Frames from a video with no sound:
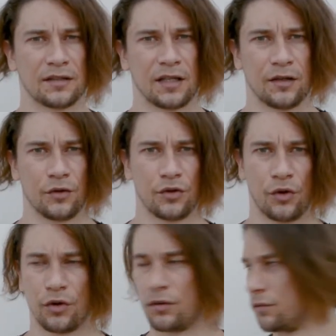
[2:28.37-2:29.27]
Then you
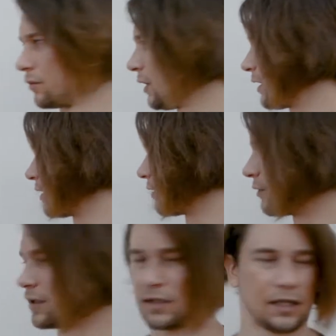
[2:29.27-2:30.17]
turn 90
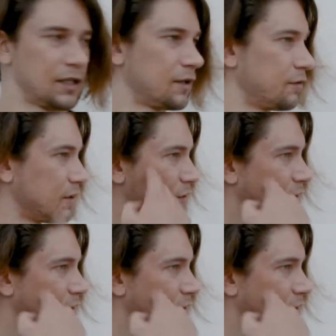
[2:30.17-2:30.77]
degrees, so